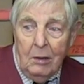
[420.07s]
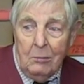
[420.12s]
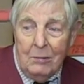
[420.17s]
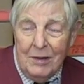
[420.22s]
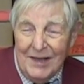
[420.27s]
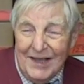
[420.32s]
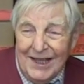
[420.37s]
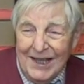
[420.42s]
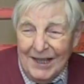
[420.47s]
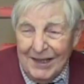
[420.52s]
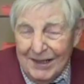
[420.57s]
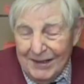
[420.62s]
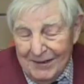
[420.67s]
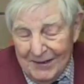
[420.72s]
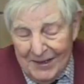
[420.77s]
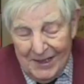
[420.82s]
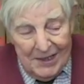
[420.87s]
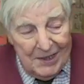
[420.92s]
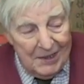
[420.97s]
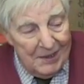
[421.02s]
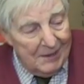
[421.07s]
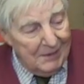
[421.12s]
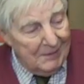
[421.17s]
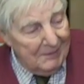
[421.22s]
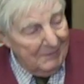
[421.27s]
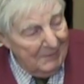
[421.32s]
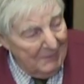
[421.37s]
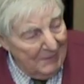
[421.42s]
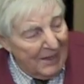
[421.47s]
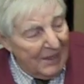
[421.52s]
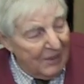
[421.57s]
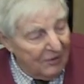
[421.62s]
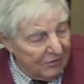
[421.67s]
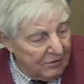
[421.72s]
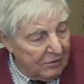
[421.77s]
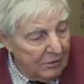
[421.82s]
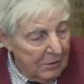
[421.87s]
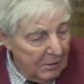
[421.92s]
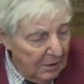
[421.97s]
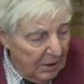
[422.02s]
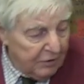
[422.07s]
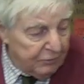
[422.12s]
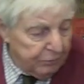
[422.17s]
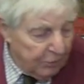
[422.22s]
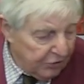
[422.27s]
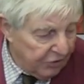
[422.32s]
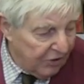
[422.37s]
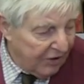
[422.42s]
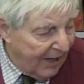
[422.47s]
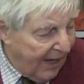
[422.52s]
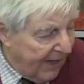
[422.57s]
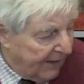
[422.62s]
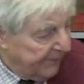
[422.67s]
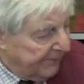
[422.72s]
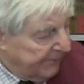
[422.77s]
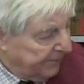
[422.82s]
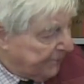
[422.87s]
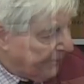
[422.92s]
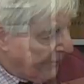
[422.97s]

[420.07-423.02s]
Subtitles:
We need at least as much again.